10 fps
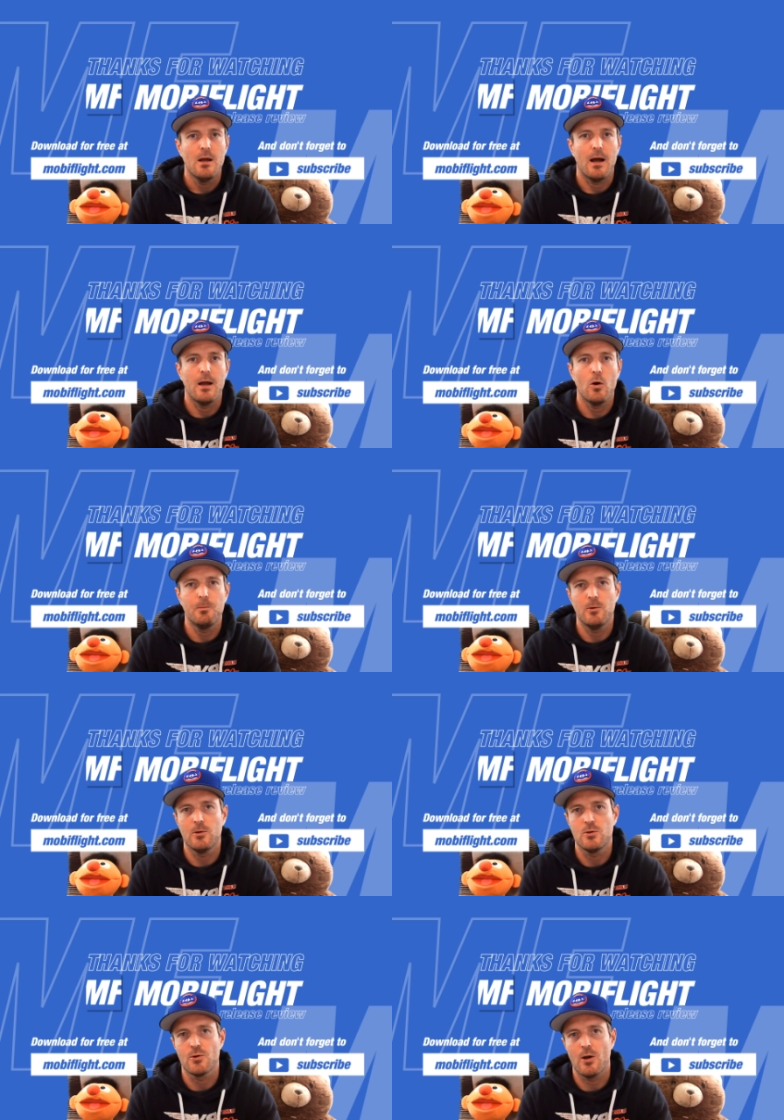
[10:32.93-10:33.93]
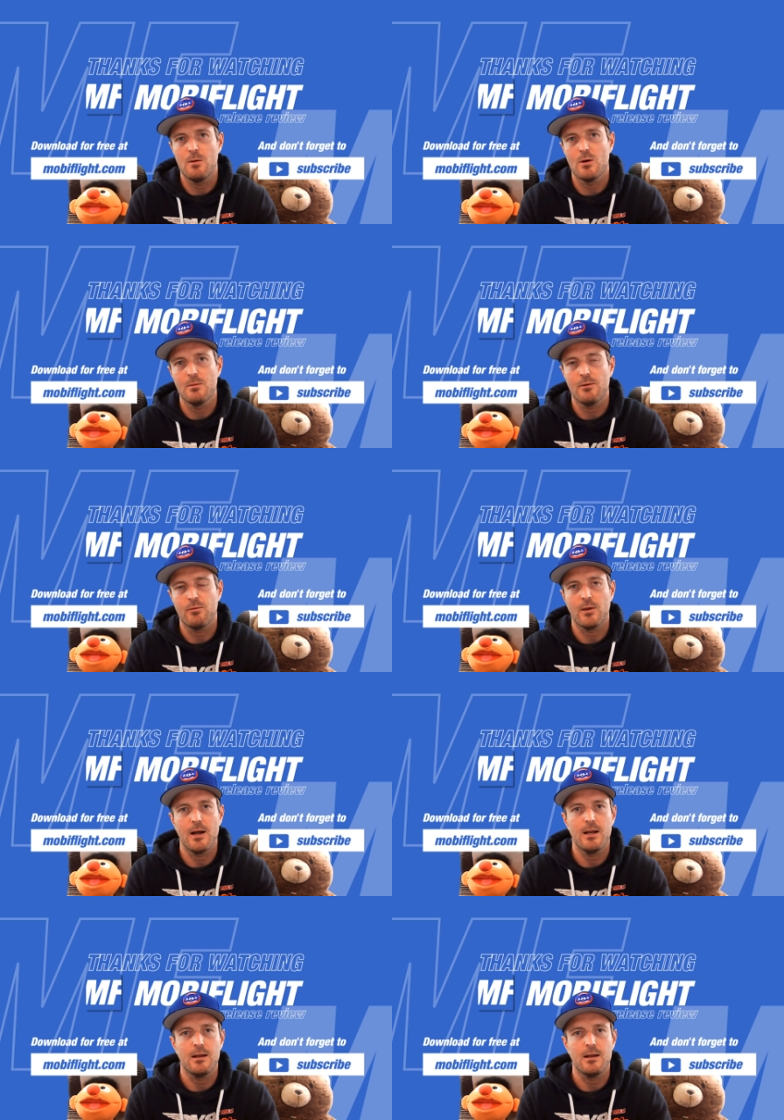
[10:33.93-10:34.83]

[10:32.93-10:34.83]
I hope you enjoy MobiFlight,